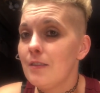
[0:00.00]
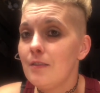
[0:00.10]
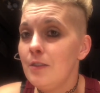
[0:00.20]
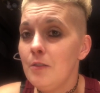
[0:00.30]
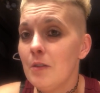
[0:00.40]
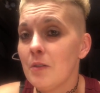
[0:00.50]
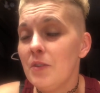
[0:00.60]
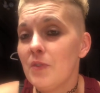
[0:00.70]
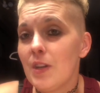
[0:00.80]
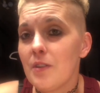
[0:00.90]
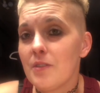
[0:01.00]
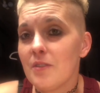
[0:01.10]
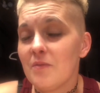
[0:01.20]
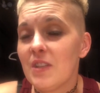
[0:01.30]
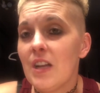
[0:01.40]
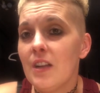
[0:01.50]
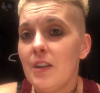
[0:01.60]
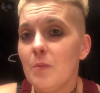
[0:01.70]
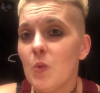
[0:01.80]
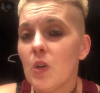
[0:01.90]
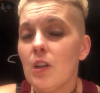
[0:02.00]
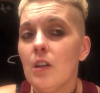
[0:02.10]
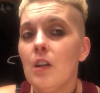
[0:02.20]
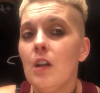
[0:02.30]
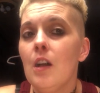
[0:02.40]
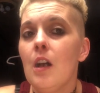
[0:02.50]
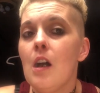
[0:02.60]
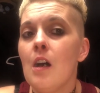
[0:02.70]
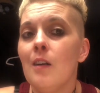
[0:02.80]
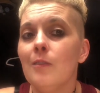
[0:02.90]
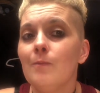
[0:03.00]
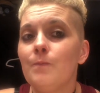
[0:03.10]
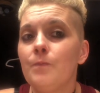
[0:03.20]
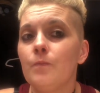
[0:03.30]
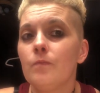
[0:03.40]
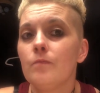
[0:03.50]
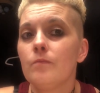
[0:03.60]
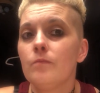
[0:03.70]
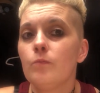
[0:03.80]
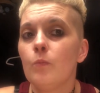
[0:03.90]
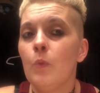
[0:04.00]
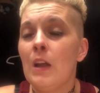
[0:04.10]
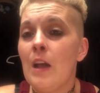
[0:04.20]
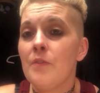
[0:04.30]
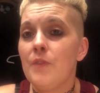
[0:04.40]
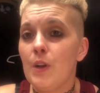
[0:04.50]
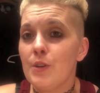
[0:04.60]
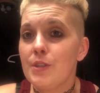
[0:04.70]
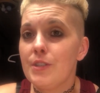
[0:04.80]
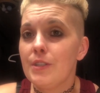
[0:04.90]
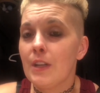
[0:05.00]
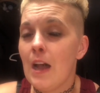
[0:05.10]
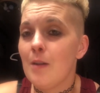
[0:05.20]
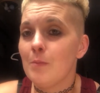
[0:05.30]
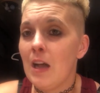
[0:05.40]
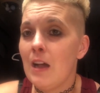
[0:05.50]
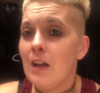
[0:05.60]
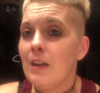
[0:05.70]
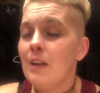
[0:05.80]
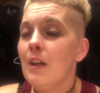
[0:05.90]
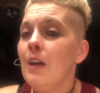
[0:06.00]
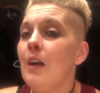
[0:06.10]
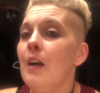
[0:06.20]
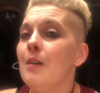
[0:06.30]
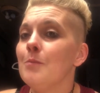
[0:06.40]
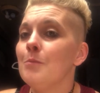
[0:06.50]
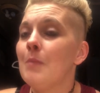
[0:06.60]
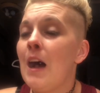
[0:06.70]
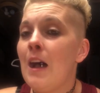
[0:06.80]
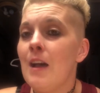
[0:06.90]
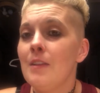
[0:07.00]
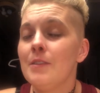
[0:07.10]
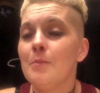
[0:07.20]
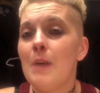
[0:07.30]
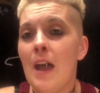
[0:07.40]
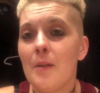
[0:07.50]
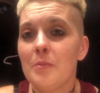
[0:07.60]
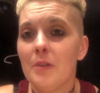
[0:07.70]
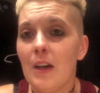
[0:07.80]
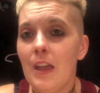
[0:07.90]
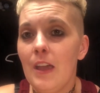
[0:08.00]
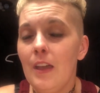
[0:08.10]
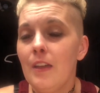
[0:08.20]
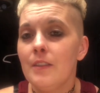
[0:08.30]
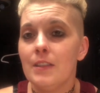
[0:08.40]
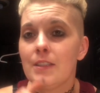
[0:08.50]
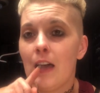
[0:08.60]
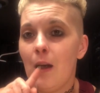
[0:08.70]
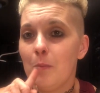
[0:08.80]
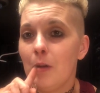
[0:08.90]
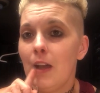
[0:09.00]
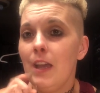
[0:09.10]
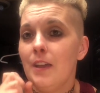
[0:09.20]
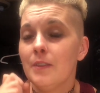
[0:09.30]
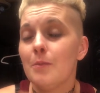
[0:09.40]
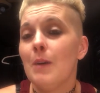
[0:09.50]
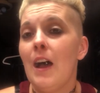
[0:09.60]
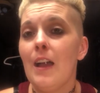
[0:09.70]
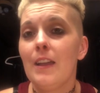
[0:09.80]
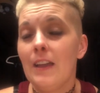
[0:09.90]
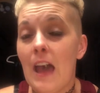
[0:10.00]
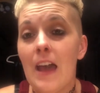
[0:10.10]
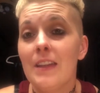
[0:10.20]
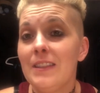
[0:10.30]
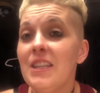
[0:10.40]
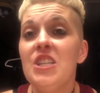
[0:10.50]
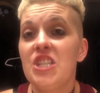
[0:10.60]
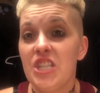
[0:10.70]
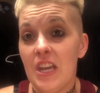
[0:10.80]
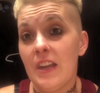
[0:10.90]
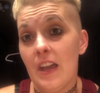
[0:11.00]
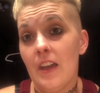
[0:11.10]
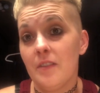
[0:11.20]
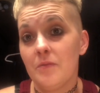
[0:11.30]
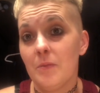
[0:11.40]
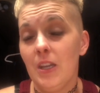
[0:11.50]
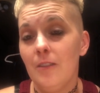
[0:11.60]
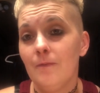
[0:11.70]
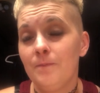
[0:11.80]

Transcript: you don't even notice them there anymore. When I first got mine, the back plate, the top plate in the back gagged the shit out of me.